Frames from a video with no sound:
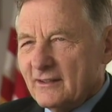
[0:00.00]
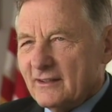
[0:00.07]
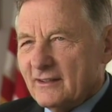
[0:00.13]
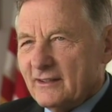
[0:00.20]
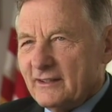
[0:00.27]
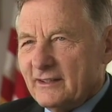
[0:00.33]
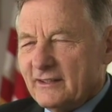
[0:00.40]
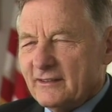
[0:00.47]

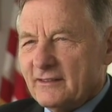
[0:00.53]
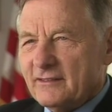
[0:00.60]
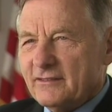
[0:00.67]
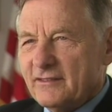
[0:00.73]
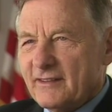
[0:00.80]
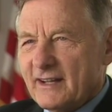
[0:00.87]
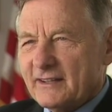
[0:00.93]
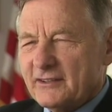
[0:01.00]
the
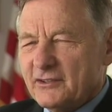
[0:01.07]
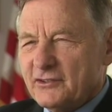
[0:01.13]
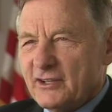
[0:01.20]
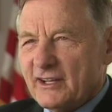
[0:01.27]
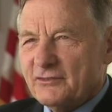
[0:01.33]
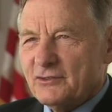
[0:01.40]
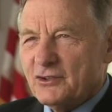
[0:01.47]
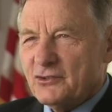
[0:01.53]
fact that you
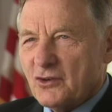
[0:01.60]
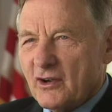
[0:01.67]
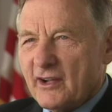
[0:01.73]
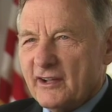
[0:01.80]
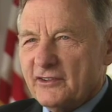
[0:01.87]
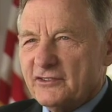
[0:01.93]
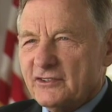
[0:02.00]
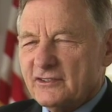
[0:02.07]
have to
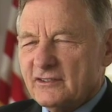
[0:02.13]
try as